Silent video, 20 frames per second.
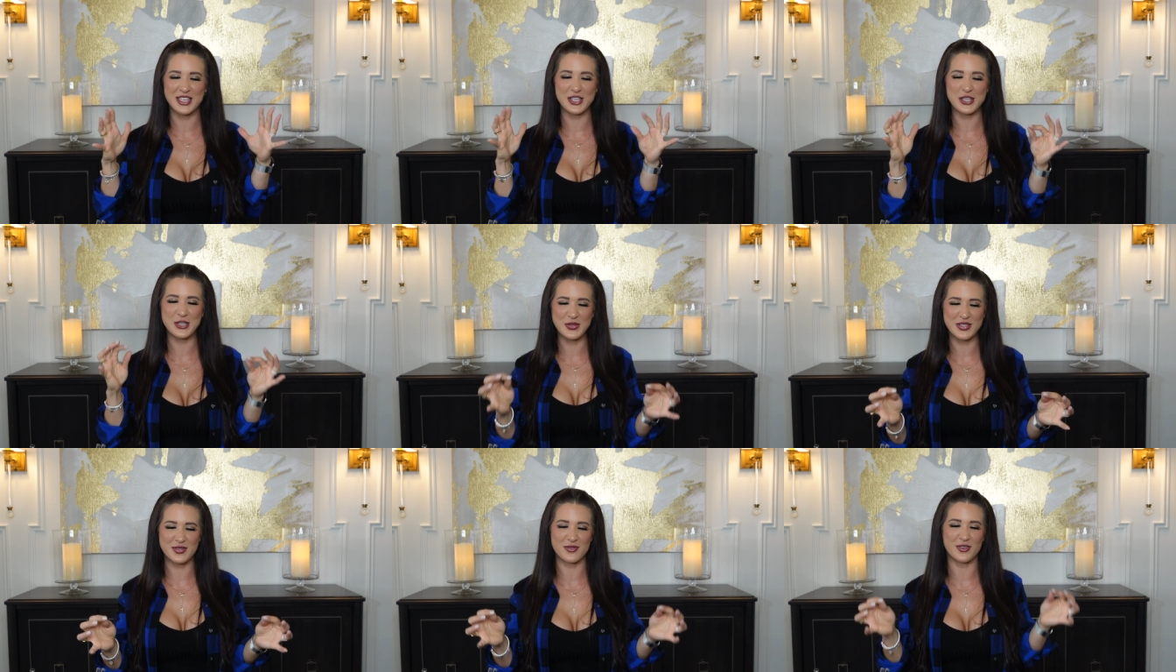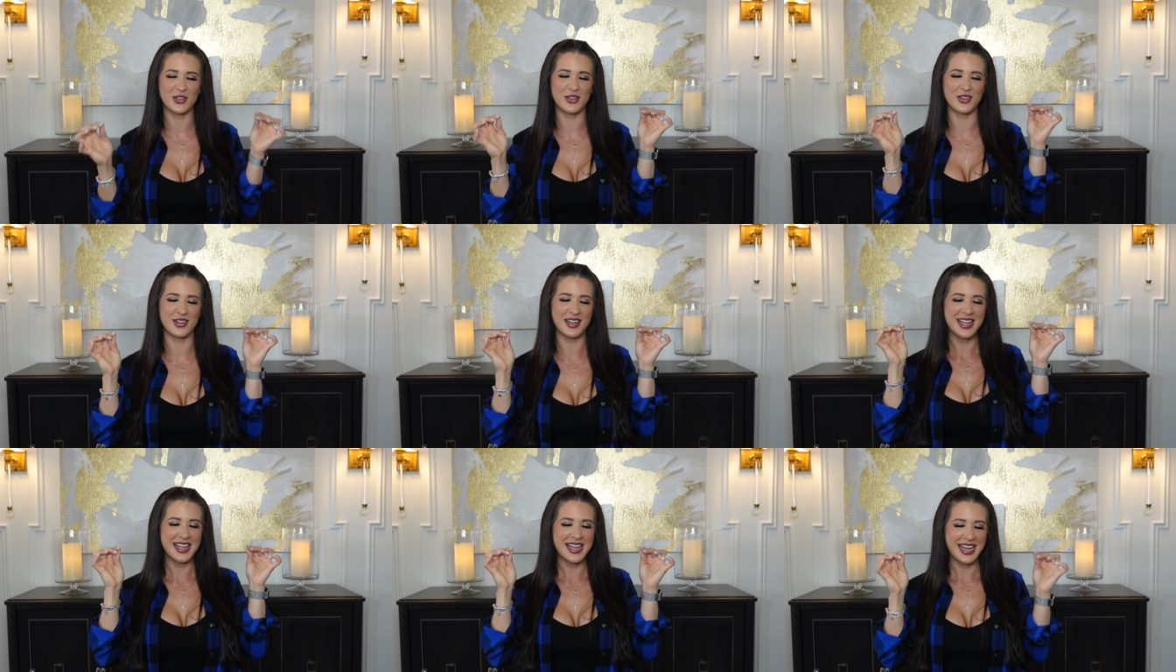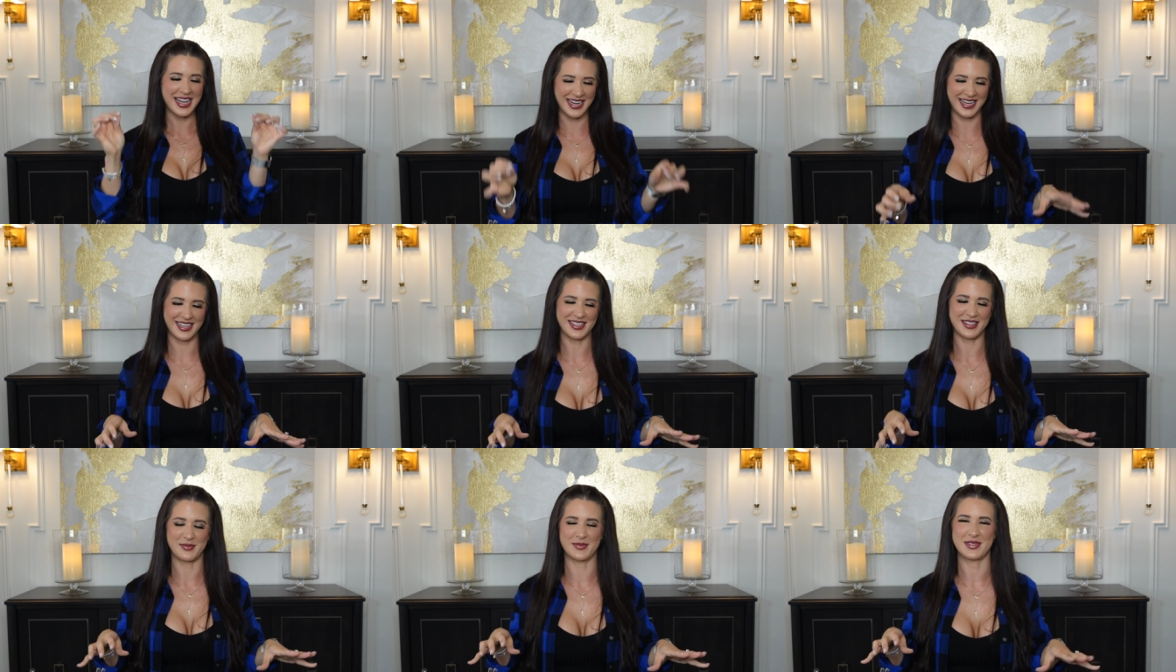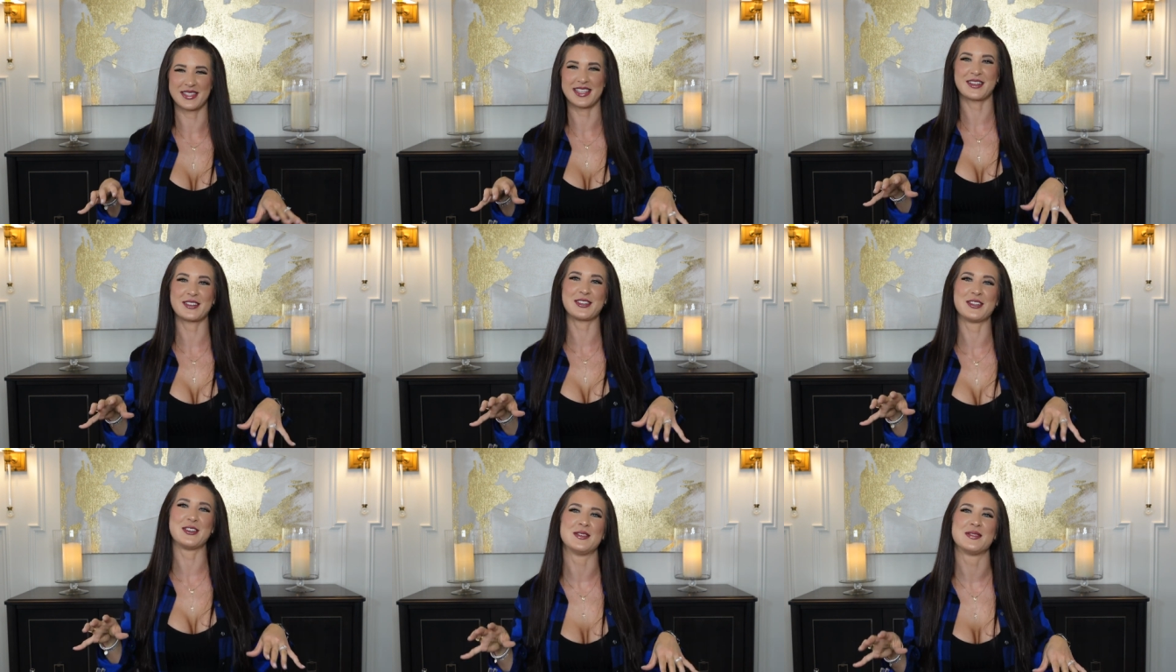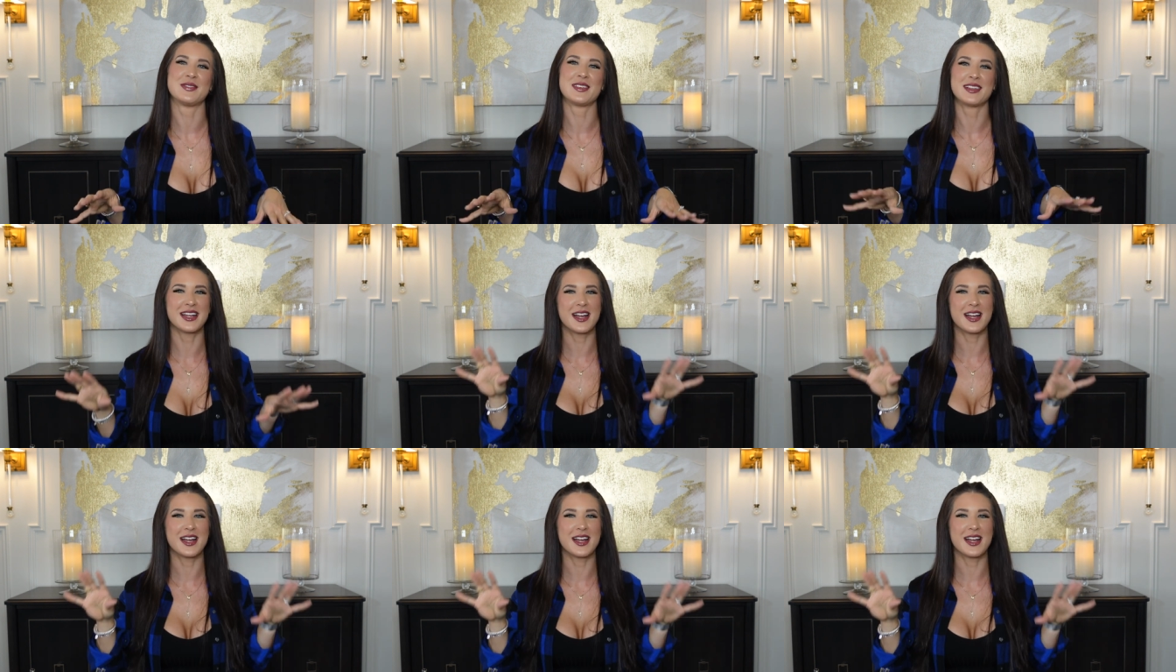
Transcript: useful items. I don't know.